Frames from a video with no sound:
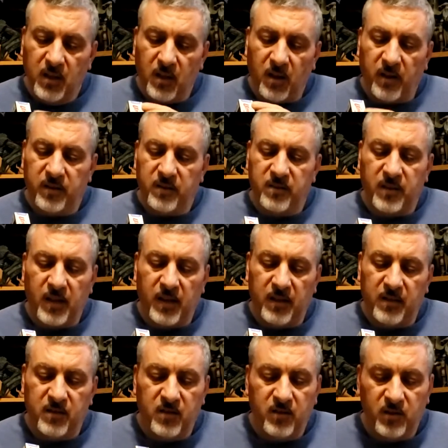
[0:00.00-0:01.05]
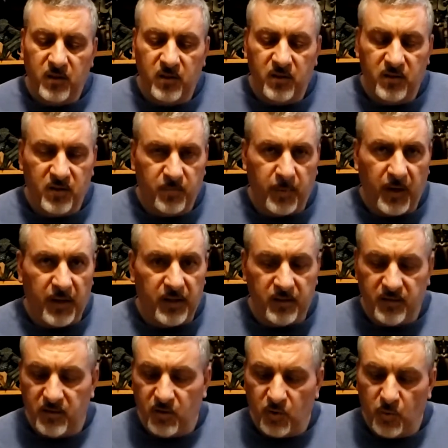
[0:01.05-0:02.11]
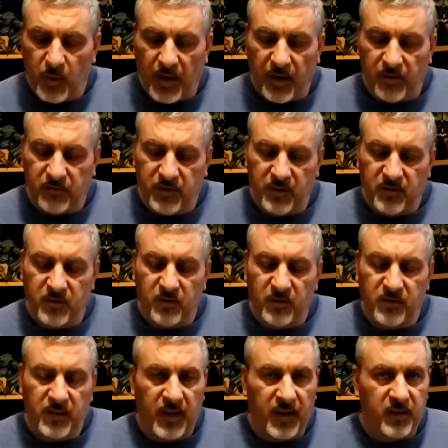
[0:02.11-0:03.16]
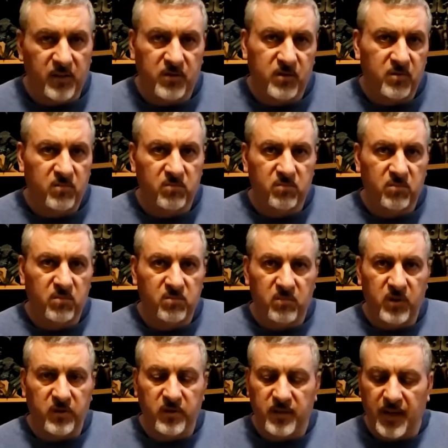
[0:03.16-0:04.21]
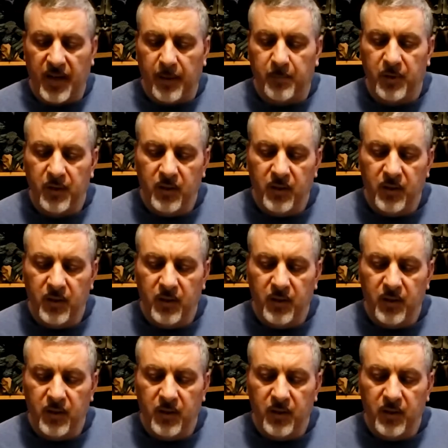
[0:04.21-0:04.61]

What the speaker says: On the sides, the spines, you have the series titles near the top,